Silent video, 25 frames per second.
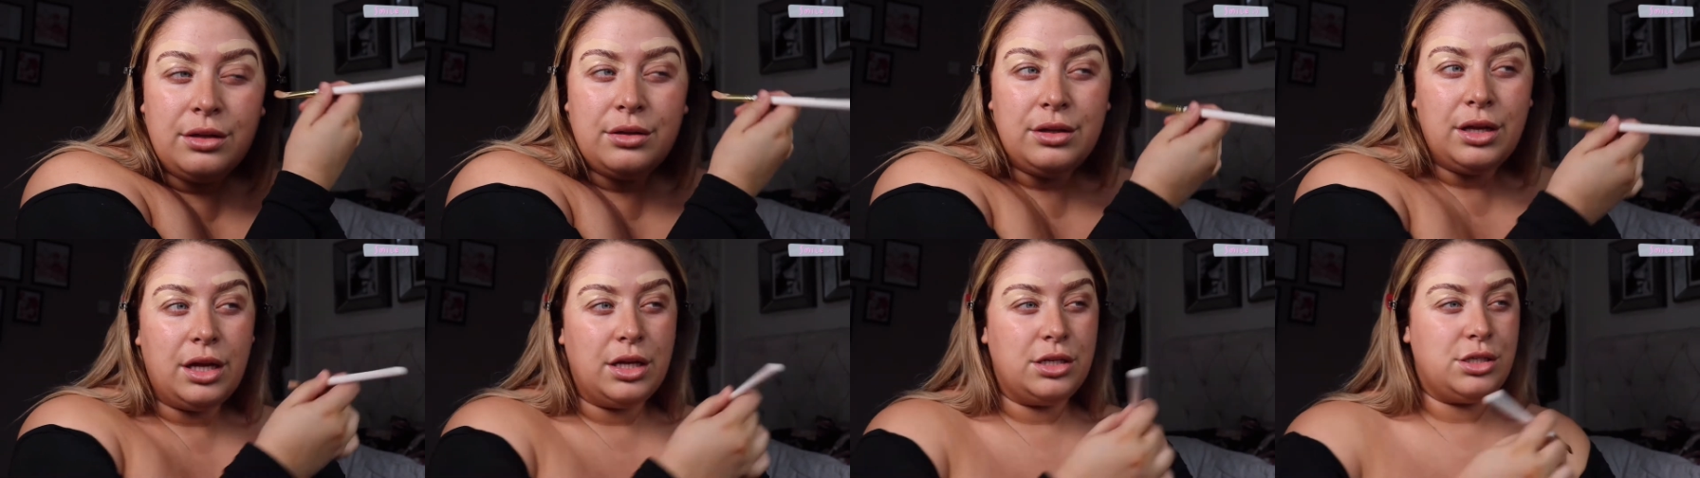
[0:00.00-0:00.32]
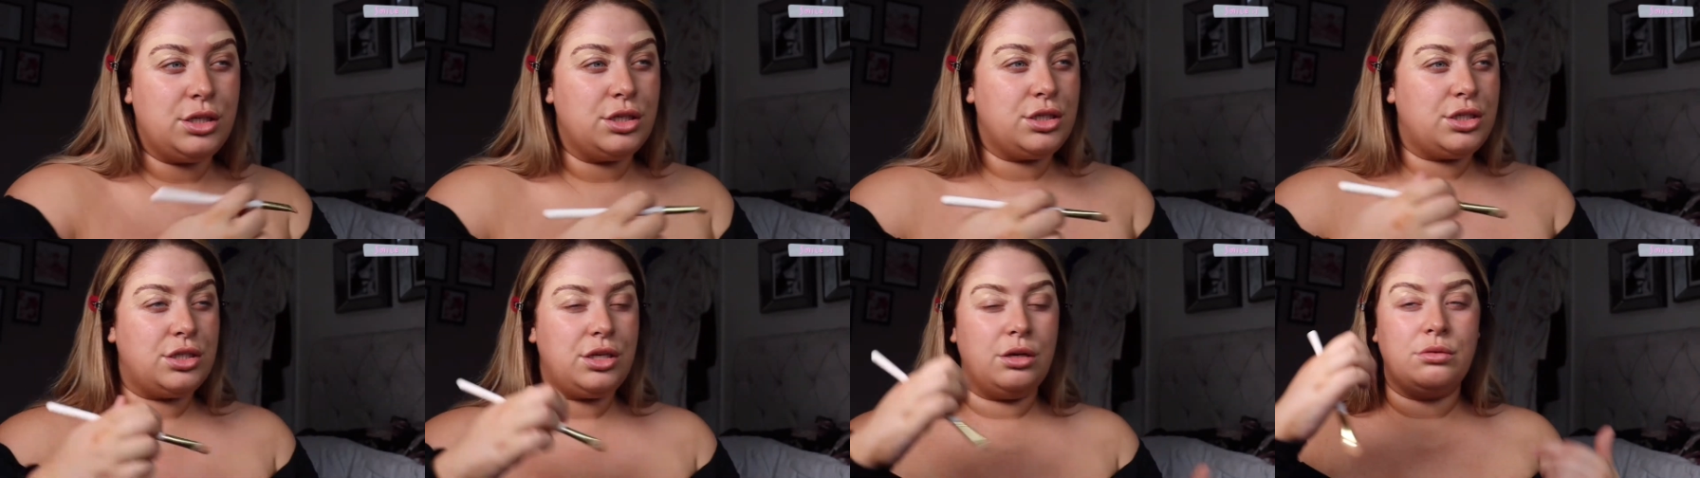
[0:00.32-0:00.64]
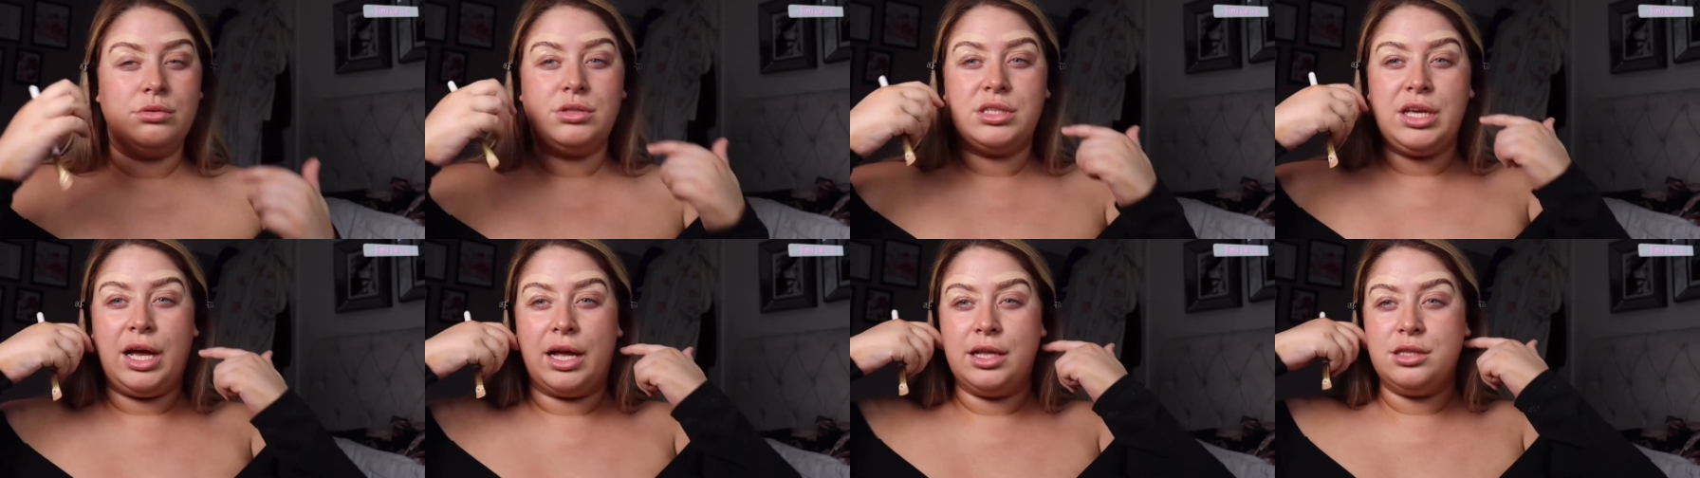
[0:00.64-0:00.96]
It's just so
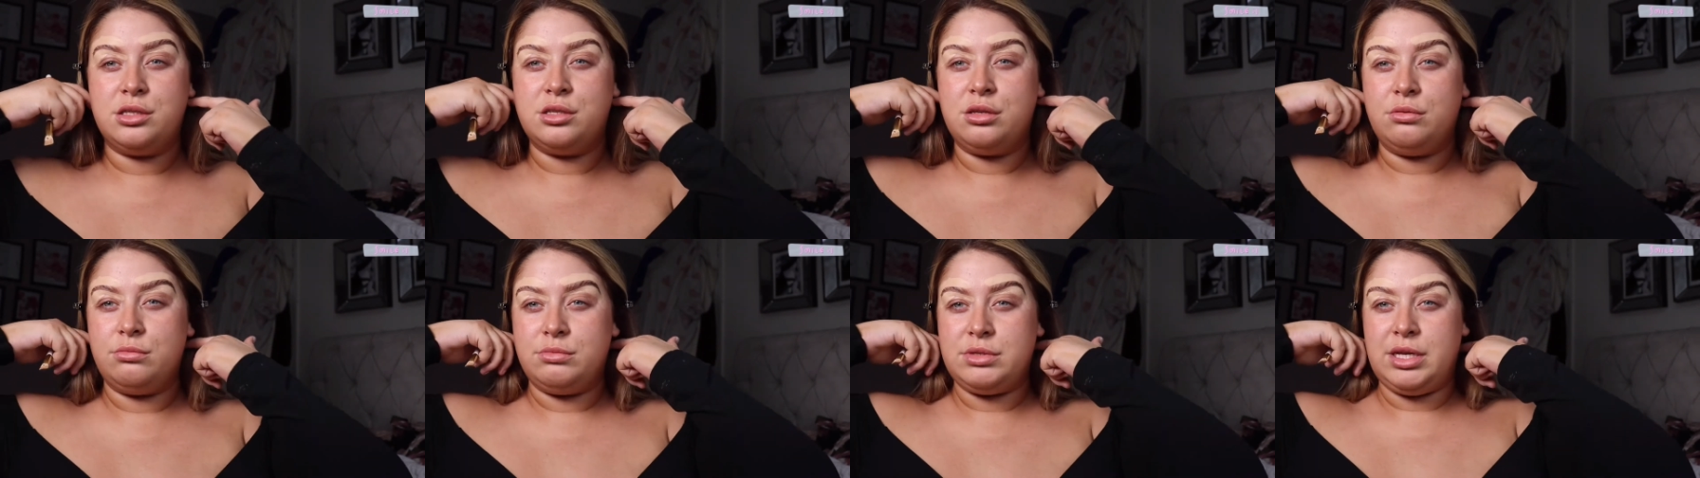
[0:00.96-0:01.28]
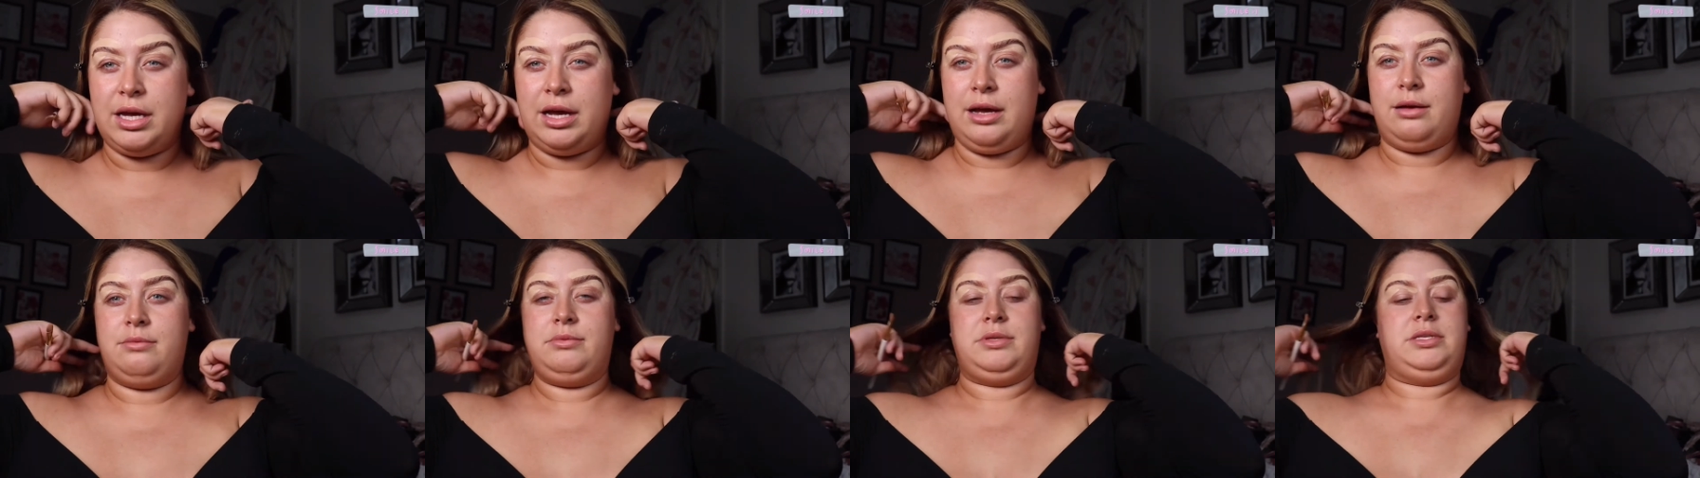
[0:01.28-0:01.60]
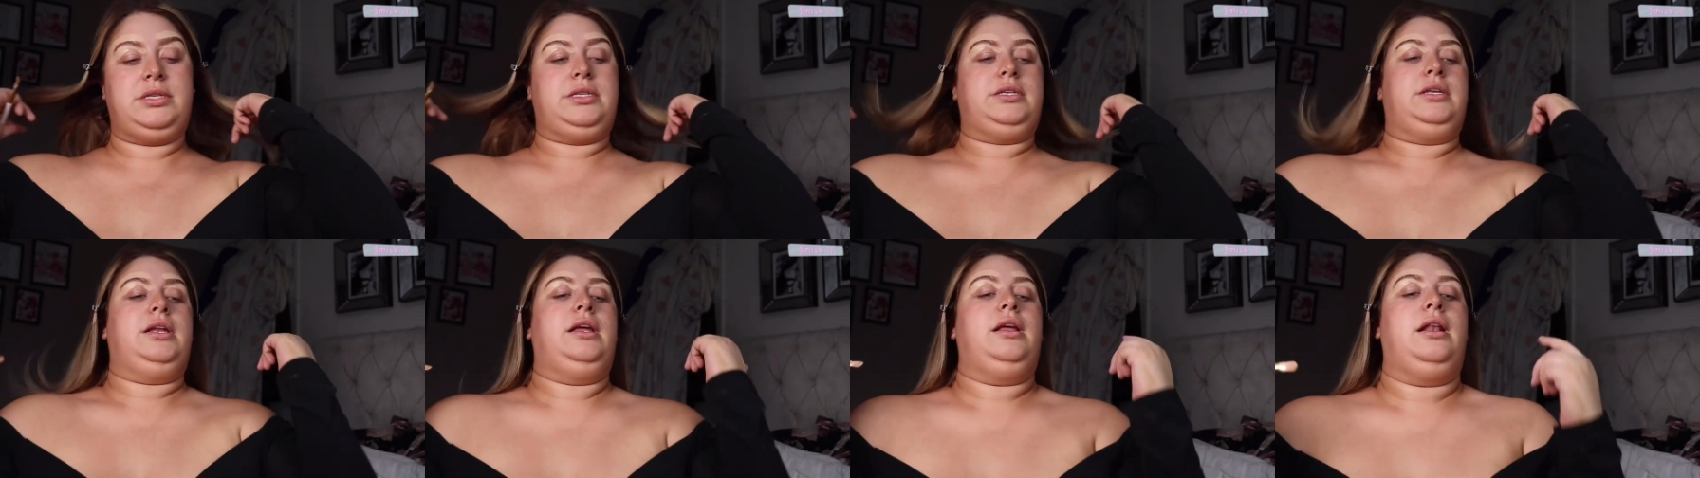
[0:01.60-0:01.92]
sad sometimes,
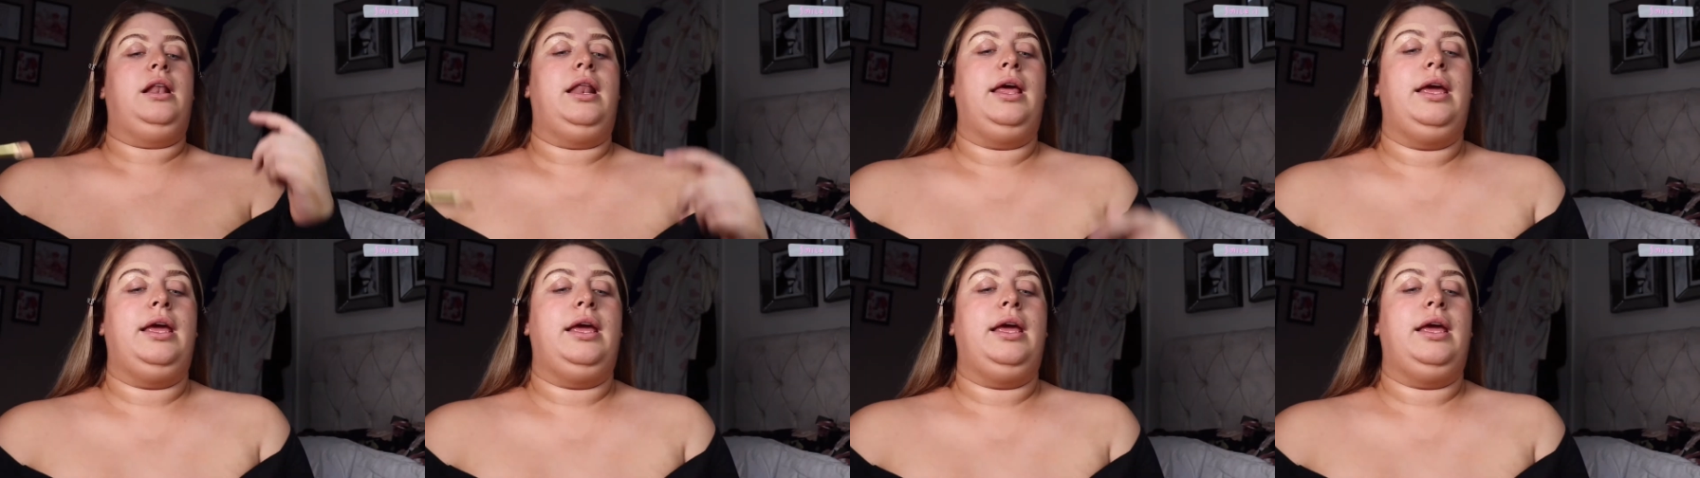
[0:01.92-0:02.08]
isn't it?